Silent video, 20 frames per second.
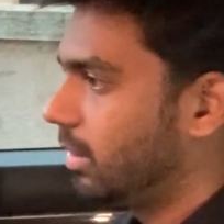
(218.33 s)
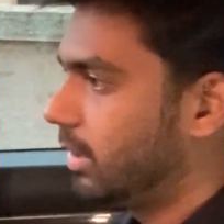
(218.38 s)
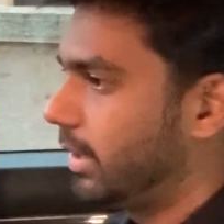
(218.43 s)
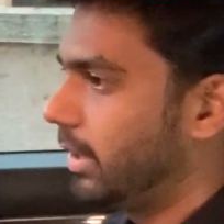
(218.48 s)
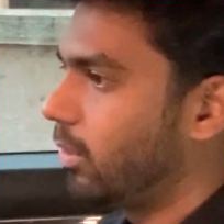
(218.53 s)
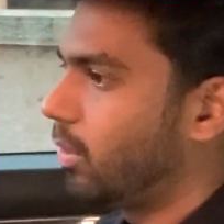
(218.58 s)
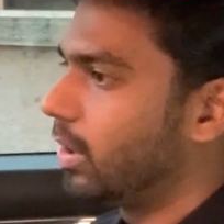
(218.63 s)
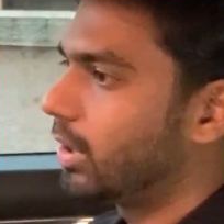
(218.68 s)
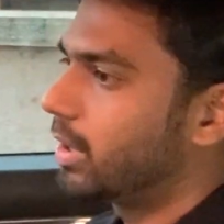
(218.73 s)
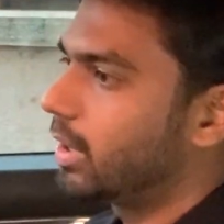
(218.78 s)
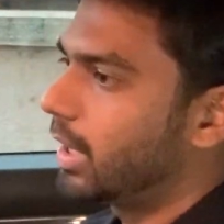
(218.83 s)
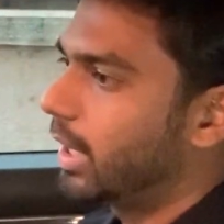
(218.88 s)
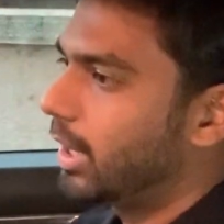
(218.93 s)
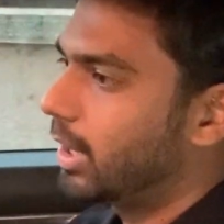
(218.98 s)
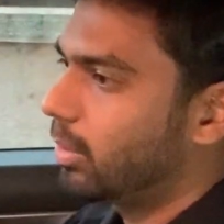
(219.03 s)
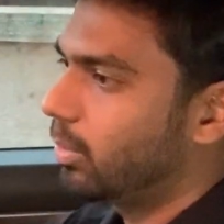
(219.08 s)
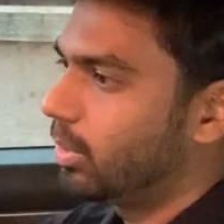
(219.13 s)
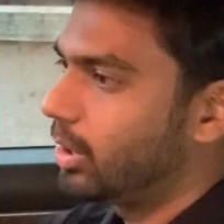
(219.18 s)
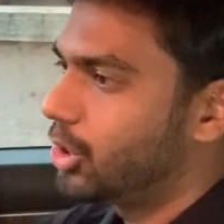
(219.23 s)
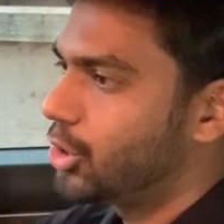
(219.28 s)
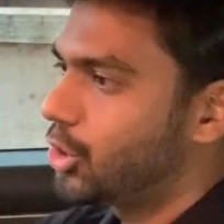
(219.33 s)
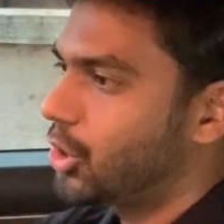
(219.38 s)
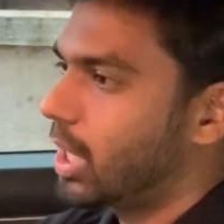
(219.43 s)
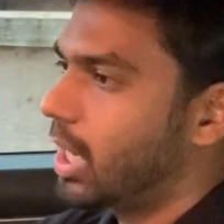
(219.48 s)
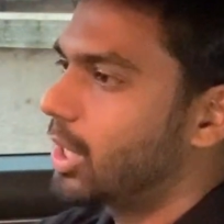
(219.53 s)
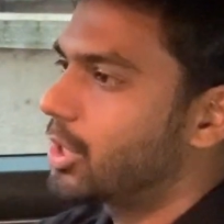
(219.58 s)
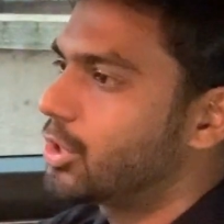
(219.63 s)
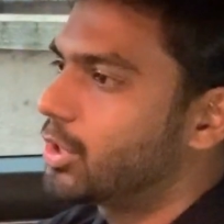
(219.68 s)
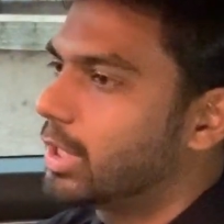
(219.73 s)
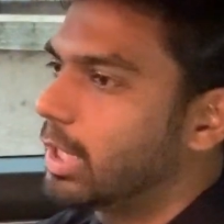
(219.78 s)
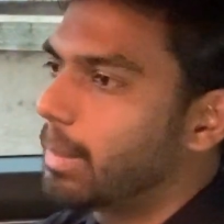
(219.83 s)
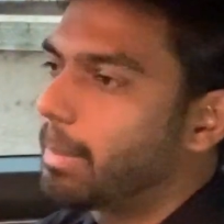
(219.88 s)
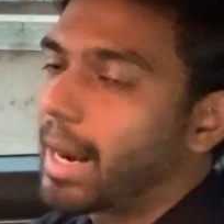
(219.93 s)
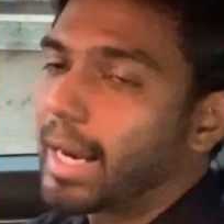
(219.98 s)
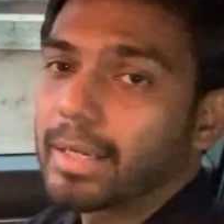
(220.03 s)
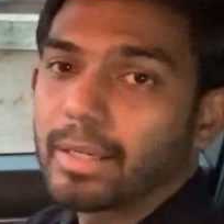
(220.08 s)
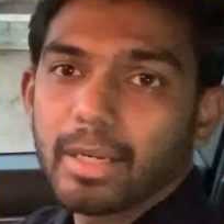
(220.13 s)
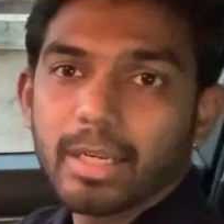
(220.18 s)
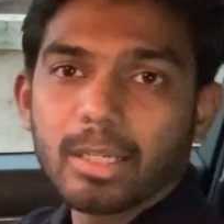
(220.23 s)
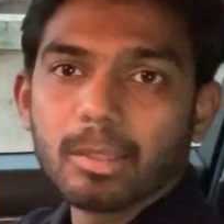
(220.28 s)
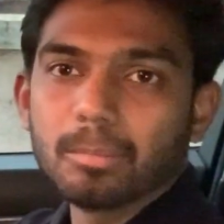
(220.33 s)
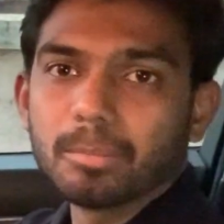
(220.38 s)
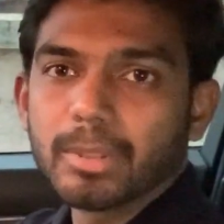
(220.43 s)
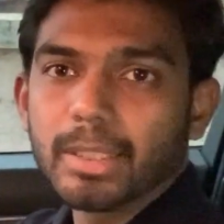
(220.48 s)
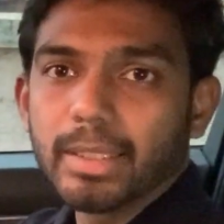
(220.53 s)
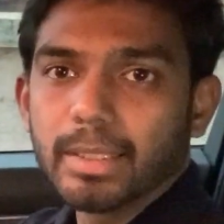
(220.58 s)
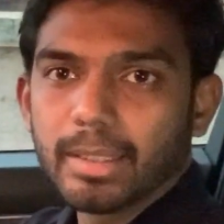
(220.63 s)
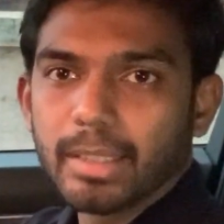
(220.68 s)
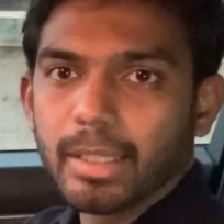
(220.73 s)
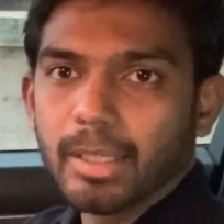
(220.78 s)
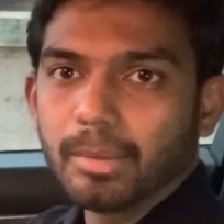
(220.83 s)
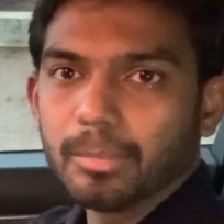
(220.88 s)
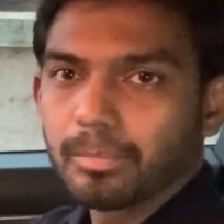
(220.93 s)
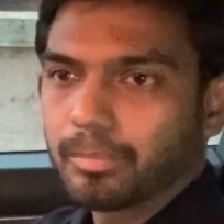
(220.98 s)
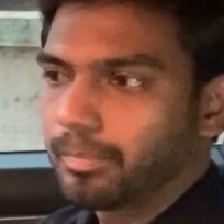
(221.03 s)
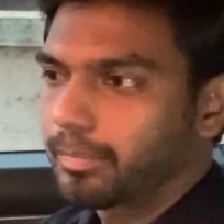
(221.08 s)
The alternator will charge the battery completely,